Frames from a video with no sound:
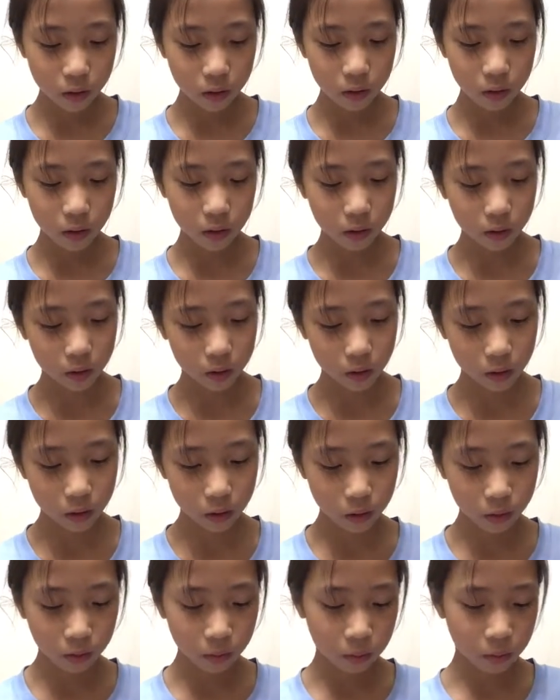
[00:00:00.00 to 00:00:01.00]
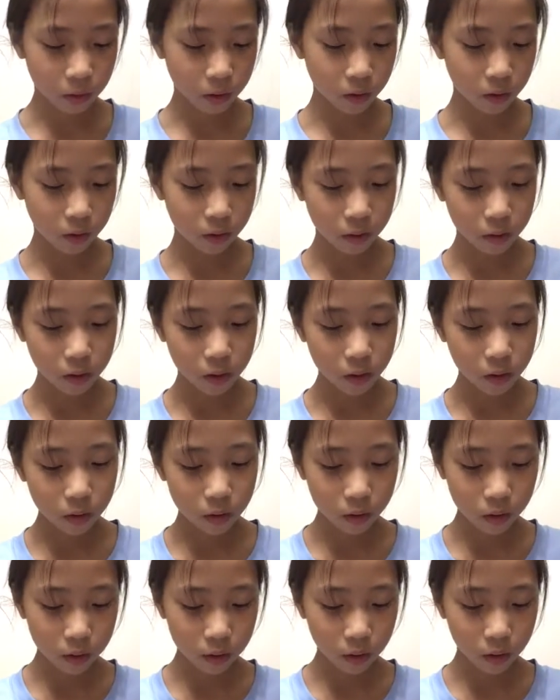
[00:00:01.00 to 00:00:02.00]
Then he opened
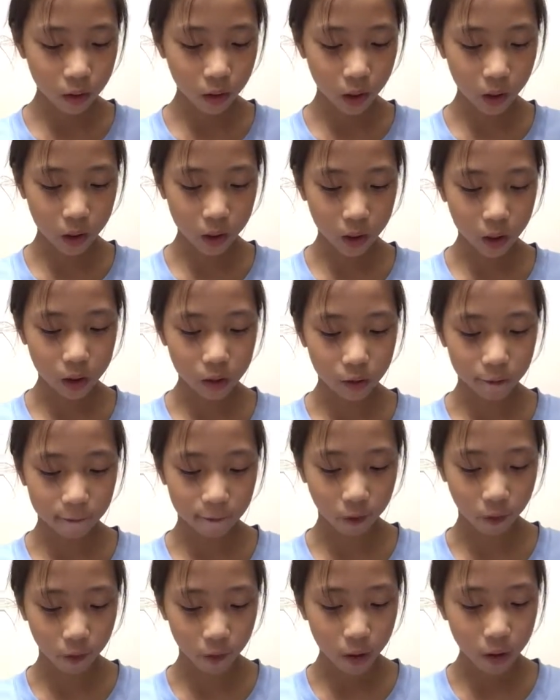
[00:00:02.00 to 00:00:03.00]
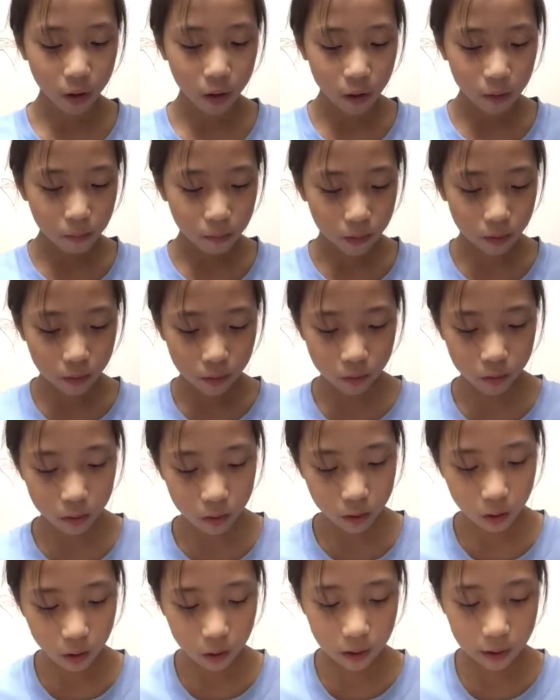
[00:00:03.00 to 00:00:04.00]
the yard gate for
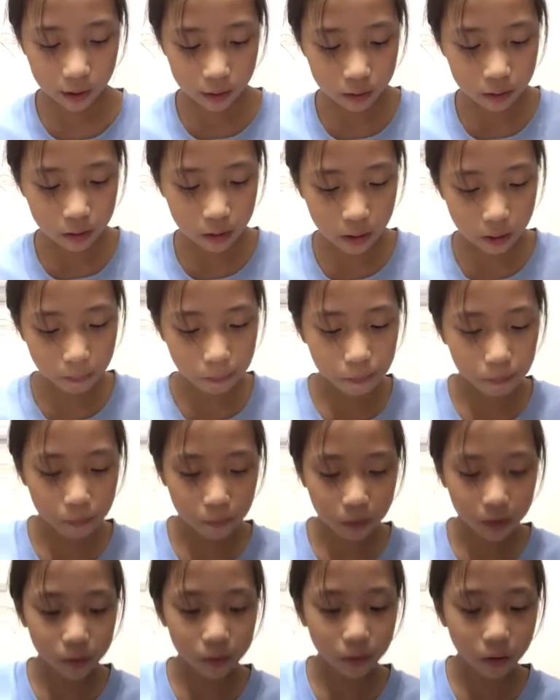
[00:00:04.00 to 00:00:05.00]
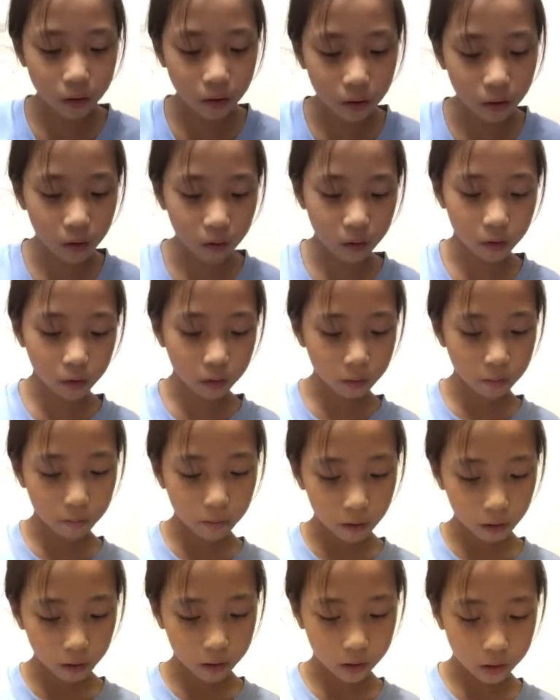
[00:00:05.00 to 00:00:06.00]
Marilla and Anne. Marilla looked
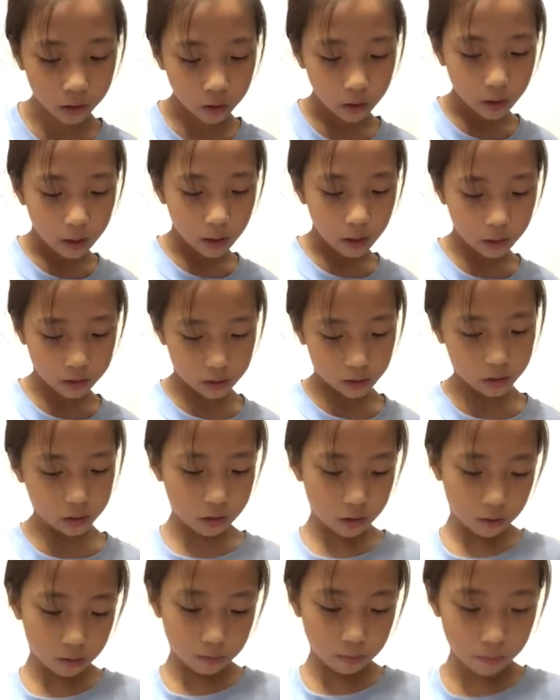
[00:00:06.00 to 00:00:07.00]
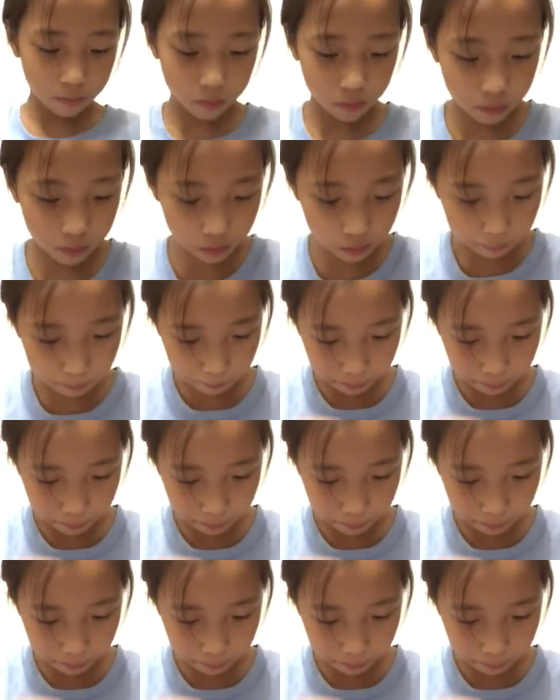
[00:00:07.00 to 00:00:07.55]
back as the buggy